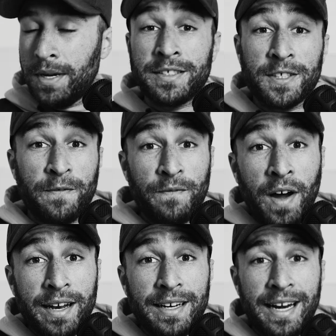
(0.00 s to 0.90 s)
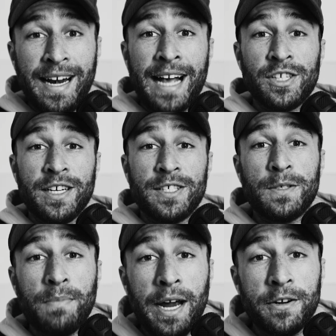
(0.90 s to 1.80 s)
because it's fun and it actually
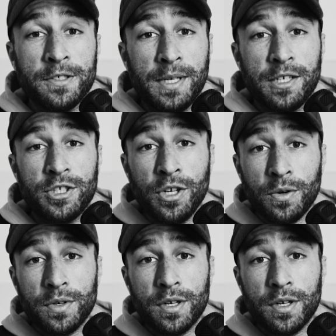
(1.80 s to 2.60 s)
inspires me to shoot.